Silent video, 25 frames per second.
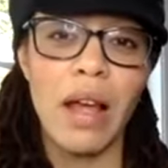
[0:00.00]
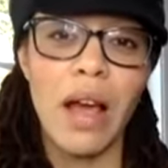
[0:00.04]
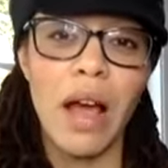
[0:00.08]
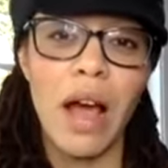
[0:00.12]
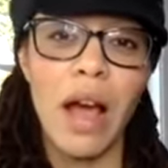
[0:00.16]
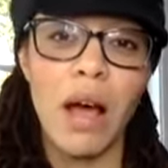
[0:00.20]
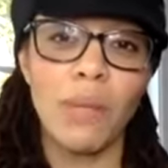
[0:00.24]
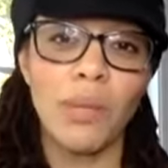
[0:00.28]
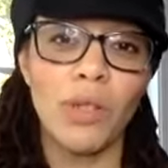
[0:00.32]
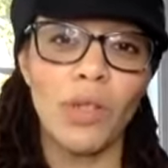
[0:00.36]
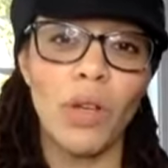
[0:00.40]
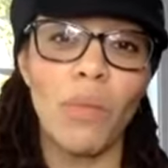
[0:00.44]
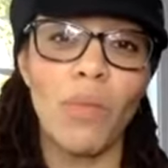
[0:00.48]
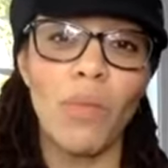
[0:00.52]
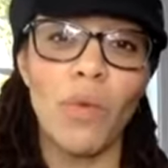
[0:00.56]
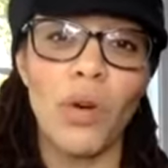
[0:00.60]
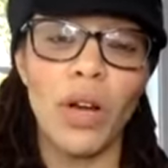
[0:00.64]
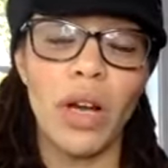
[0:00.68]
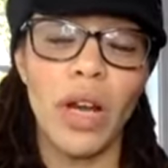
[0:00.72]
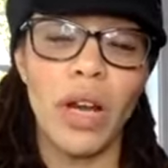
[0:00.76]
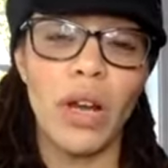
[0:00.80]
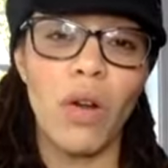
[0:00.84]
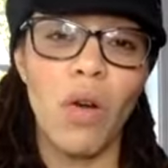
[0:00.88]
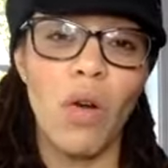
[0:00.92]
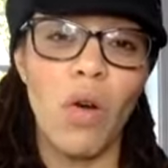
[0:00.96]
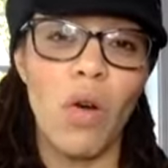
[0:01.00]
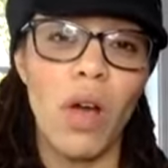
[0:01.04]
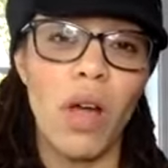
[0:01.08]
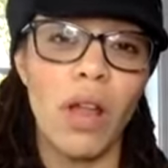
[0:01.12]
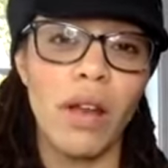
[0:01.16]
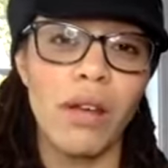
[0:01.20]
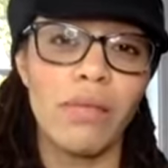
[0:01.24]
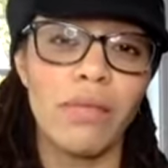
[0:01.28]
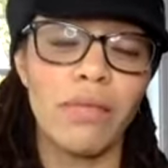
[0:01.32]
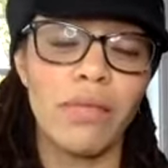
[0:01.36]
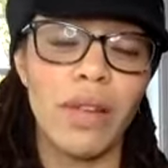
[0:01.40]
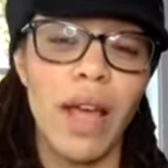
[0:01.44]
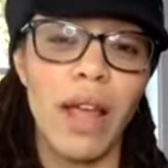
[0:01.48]
Um, so I'm working
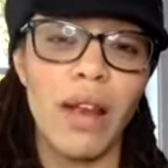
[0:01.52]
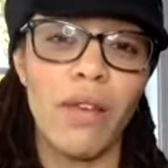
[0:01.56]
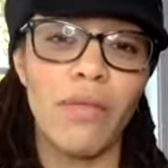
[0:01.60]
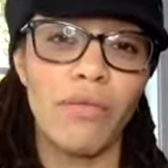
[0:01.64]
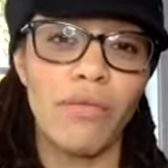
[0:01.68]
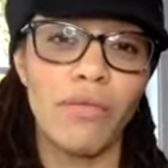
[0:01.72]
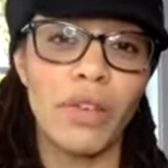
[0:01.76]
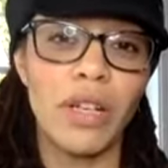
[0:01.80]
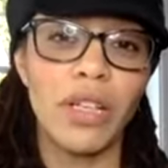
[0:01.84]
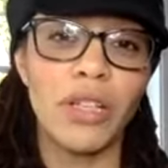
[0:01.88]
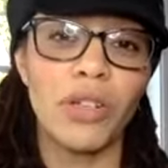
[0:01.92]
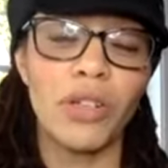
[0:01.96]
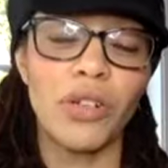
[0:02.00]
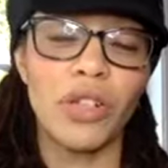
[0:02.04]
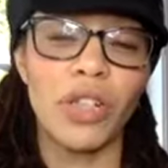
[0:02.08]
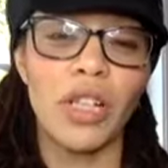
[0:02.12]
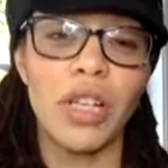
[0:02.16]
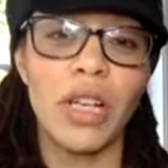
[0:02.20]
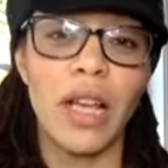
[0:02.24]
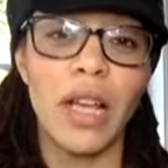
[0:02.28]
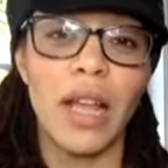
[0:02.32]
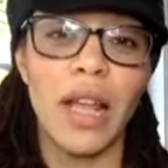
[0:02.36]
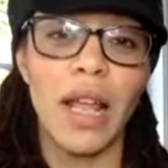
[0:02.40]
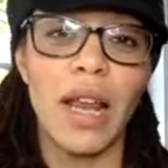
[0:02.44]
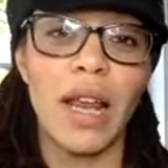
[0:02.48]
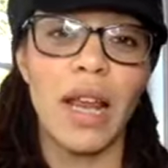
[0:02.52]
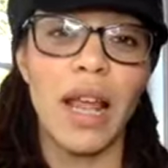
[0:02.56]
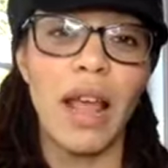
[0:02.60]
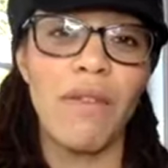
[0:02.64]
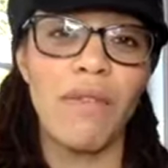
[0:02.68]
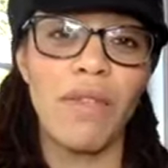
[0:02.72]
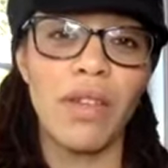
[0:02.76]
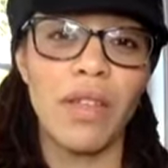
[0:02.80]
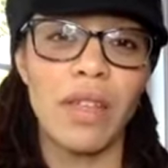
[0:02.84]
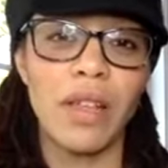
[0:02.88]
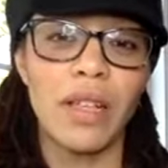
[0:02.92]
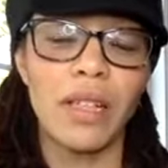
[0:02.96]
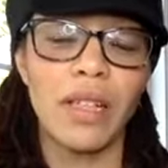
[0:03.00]
on kind of researching and getting
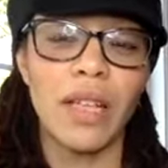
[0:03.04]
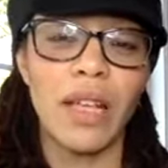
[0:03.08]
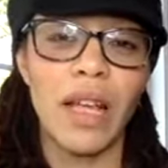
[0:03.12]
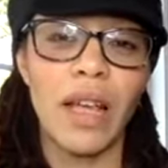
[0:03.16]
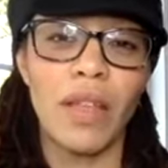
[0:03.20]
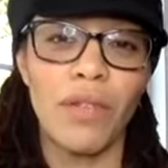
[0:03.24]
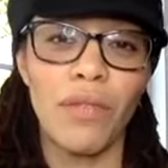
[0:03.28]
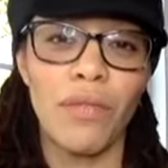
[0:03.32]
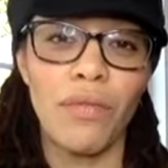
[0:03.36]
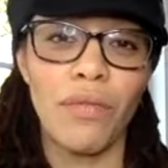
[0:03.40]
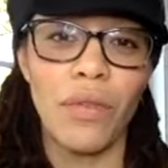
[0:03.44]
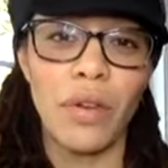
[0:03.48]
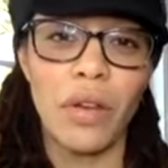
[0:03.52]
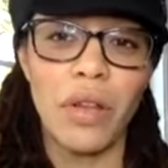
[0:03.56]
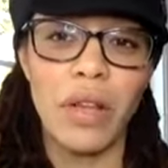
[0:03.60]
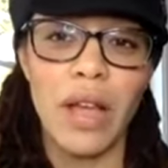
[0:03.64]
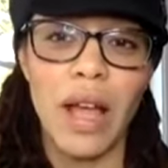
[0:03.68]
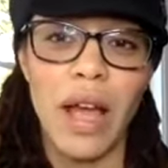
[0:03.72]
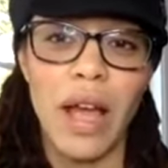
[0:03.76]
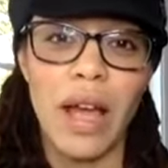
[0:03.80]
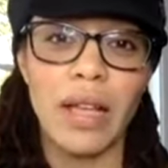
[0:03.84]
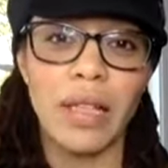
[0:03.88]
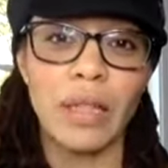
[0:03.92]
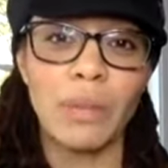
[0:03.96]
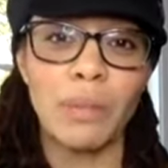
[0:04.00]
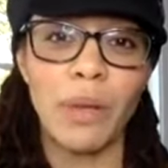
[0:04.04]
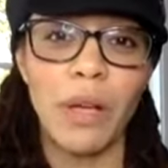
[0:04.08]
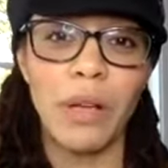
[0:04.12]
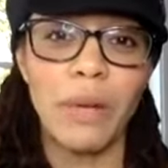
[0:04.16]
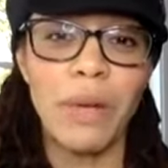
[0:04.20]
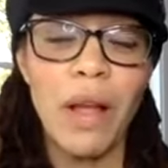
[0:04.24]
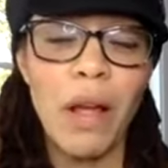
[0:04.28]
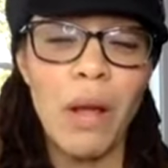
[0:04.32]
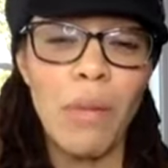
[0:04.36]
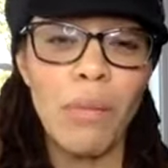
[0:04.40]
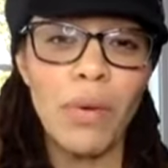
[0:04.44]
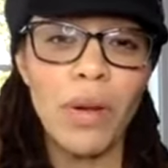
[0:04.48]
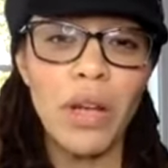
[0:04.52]
everything together for you guys, but
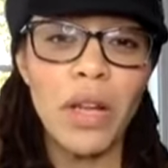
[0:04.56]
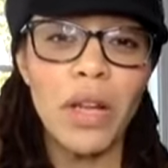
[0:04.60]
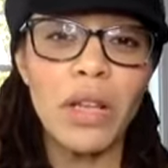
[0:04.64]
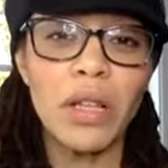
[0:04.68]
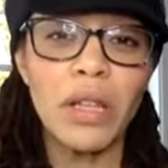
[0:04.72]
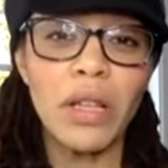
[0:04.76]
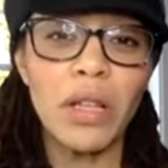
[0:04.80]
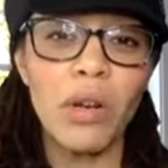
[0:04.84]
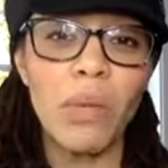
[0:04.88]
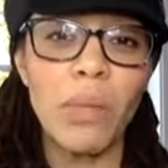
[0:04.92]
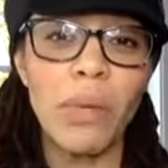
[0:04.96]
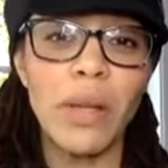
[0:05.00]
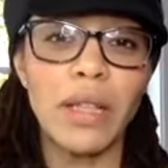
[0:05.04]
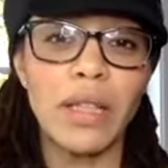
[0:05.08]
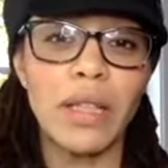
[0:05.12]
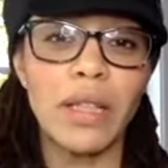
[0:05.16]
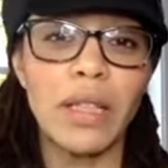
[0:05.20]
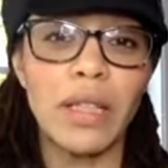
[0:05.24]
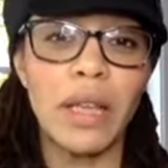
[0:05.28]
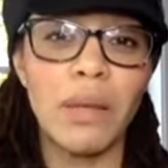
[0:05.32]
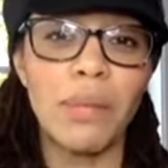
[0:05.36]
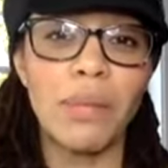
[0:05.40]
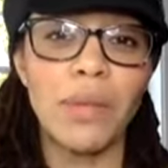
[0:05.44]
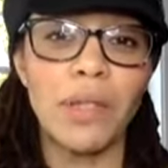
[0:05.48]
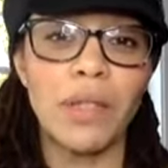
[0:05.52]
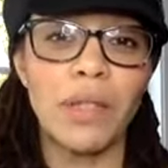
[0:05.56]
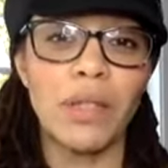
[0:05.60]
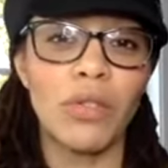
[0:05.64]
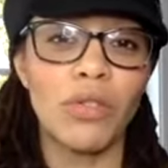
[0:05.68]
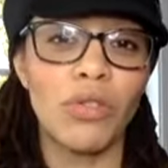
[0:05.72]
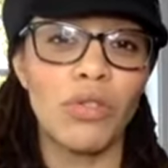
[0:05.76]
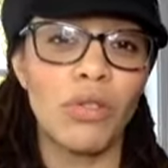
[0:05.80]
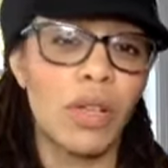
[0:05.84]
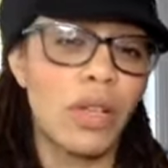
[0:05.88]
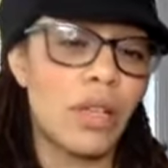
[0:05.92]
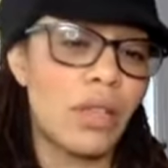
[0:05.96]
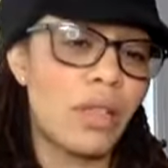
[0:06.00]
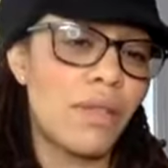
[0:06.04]
bringing you little bits and tips and
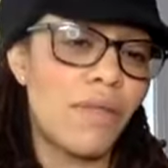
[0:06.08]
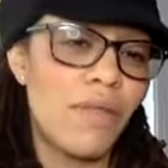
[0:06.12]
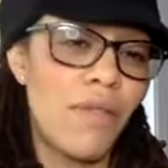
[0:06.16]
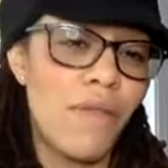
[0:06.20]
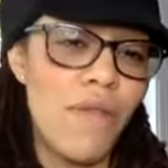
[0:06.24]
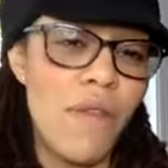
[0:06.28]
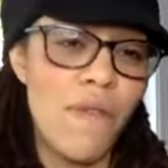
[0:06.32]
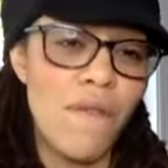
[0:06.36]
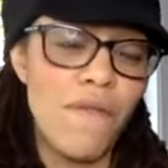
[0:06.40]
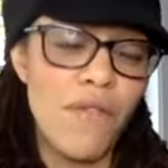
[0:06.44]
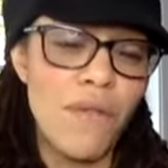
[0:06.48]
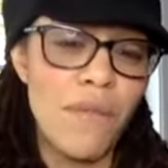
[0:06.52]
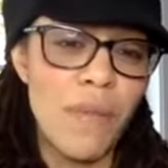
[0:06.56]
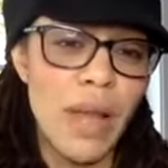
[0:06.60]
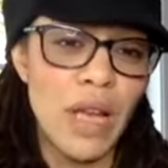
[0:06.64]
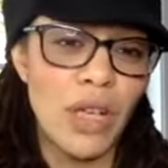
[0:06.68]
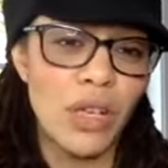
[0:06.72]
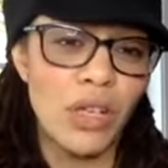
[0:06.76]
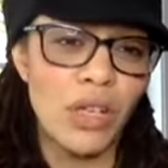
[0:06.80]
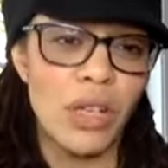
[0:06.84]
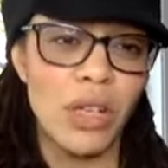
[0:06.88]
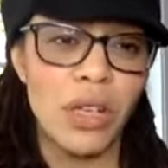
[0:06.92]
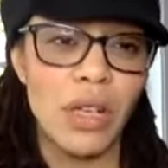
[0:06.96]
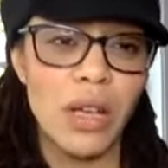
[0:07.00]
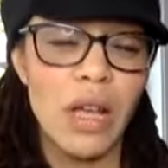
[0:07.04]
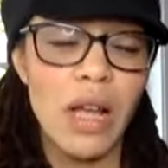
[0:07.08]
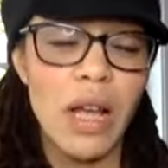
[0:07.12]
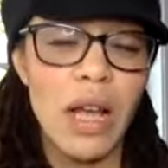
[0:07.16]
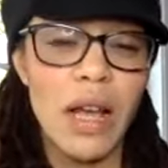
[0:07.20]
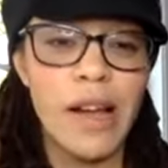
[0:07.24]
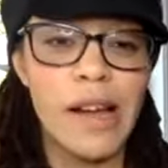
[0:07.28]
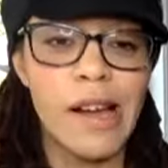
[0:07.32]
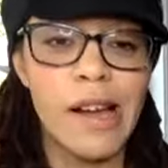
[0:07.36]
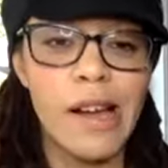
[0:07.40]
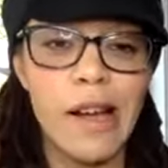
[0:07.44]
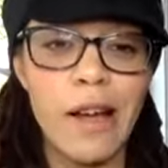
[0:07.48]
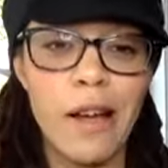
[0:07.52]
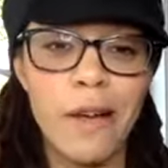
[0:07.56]
tricks and information
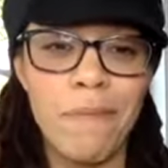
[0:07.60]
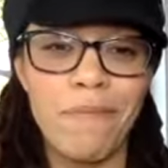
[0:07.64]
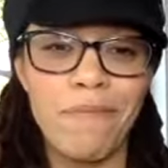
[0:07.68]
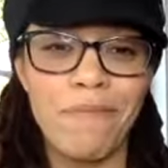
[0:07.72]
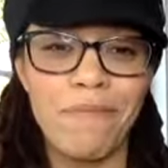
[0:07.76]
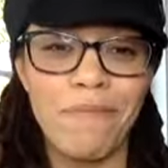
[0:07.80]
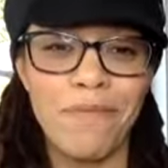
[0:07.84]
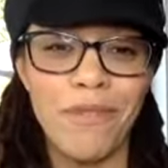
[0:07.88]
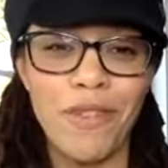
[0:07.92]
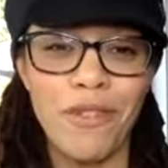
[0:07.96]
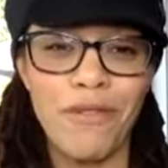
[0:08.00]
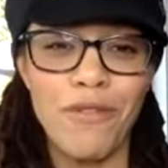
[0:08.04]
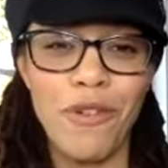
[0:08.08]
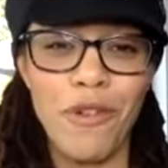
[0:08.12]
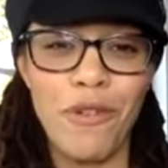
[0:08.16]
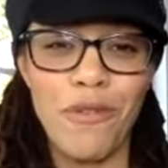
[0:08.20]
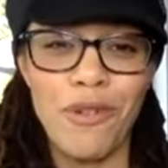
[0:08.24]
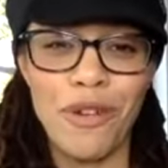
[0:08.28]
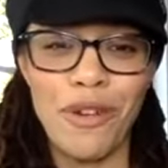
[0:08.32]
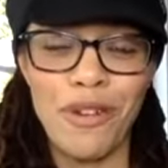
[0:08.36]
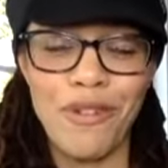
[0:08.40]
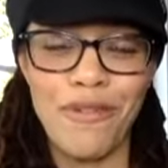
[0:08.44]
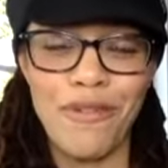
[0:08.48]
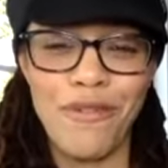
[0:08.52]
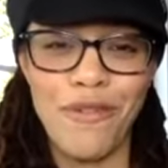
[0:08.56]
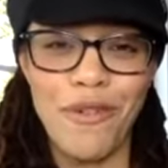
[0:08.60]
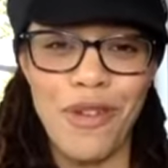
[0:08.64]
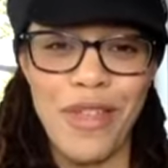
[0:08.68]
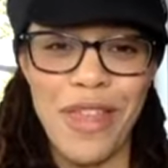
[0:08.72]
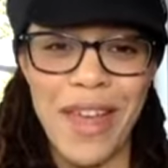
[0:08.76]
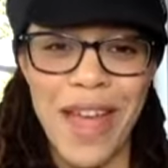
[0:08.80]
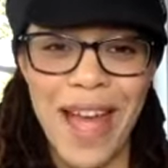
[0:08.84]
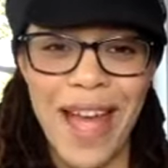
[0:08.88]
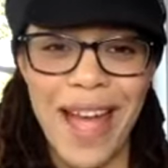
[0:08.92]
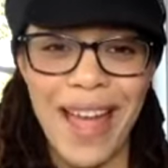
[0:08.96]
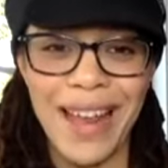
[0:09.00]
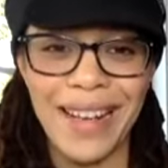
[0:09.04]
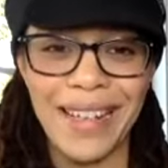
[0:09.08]
um, forward for
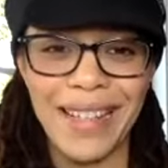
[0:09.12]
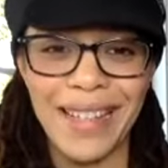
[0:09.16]
that.